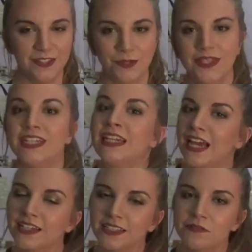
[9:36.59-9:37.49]
So in the
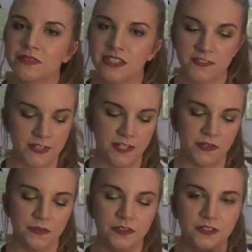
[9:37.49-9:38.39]
next empties
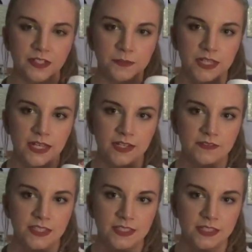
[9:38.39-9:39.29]
video, there's going to be a lot
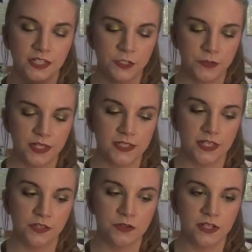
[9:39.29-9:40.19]
of these in here because
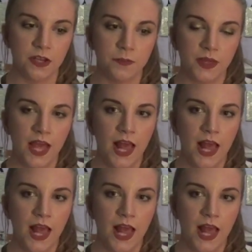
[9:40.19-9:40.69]
I use it up